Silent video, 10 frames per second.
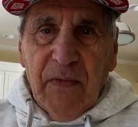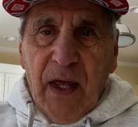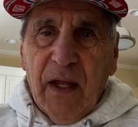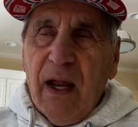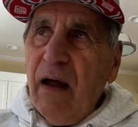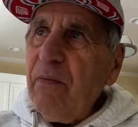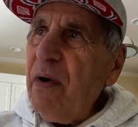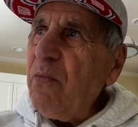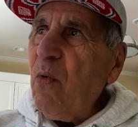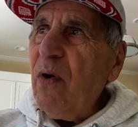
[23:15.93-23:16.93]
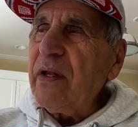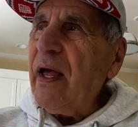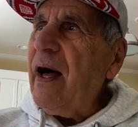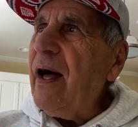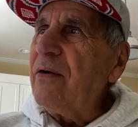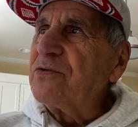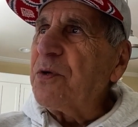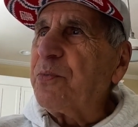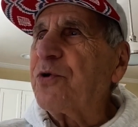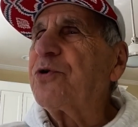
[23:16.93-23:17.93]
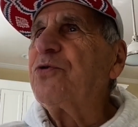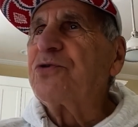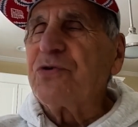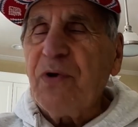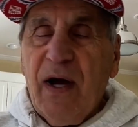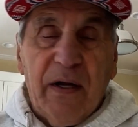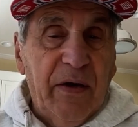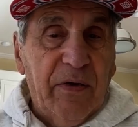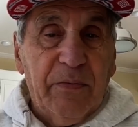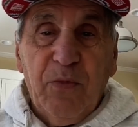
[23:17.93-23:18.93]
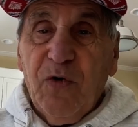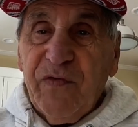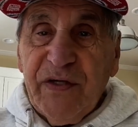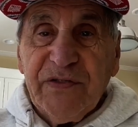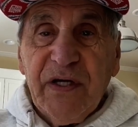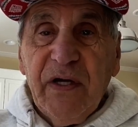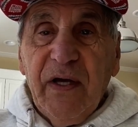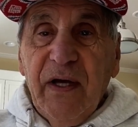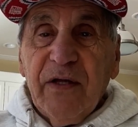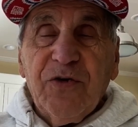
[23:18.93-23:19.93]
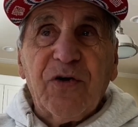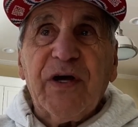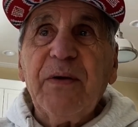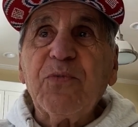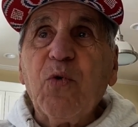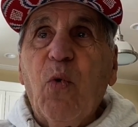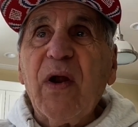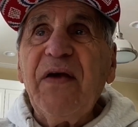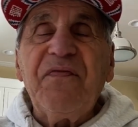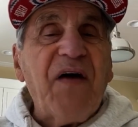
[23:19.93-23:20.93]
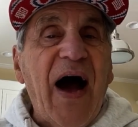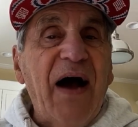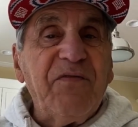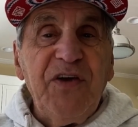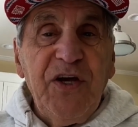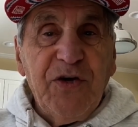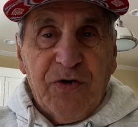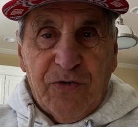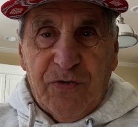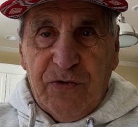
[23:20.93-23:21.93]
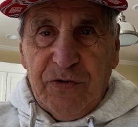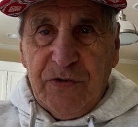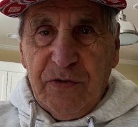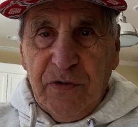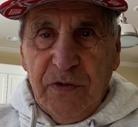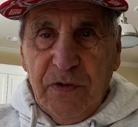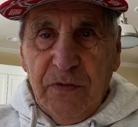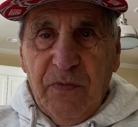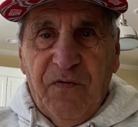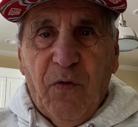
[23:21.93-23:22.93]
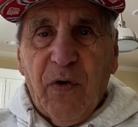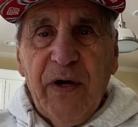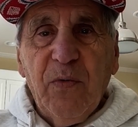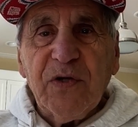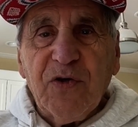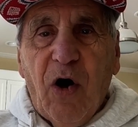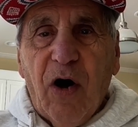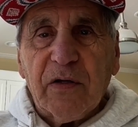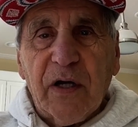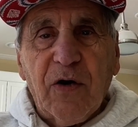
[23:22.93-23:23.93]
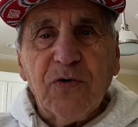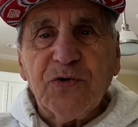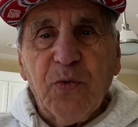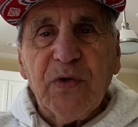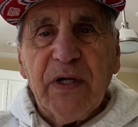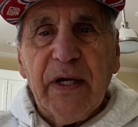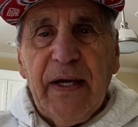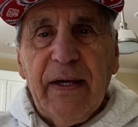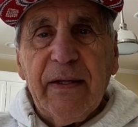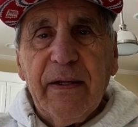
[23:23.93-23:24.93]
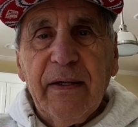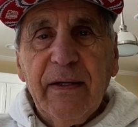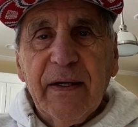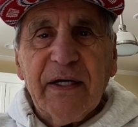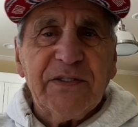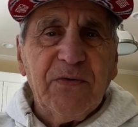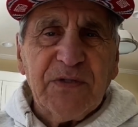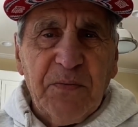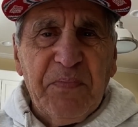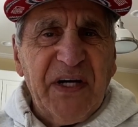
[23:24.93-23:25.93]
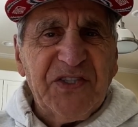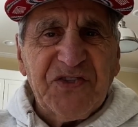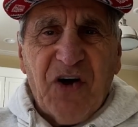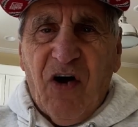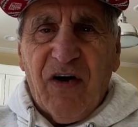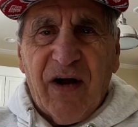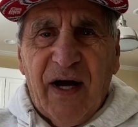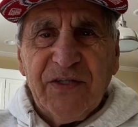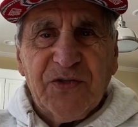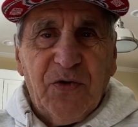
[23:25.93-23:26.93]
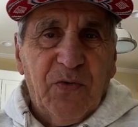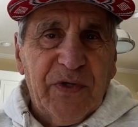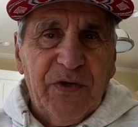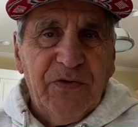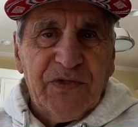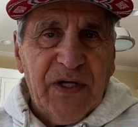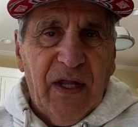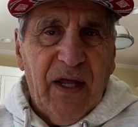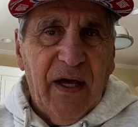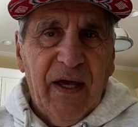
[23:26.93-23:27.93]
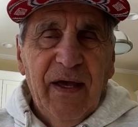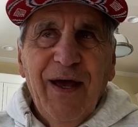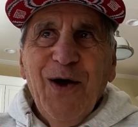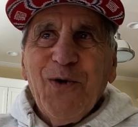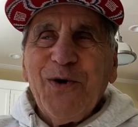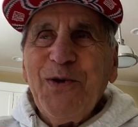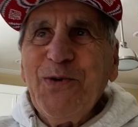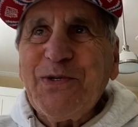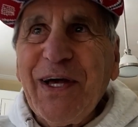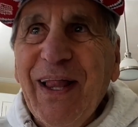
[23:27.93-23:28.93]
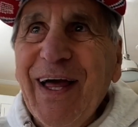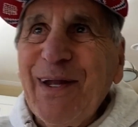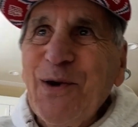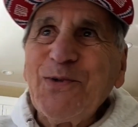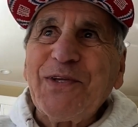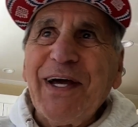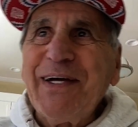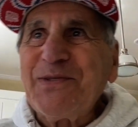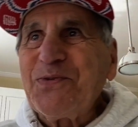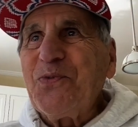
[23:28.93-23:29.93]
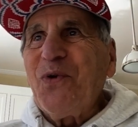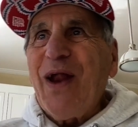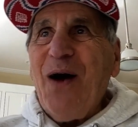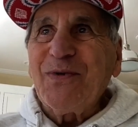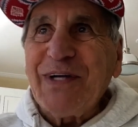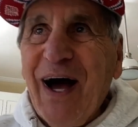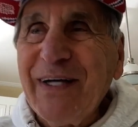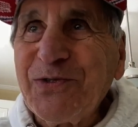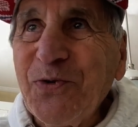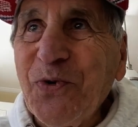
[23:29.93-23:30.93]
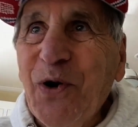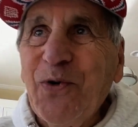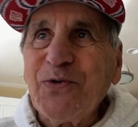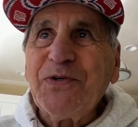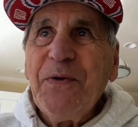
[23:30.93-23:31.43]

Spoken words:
And I remember one guy who's a producer out here in movies, took him 25 years before he would talk to Coach Wooden again. Because he was a big star in high school, went to UCLA. When UCLA in those days, when I was a high school coach,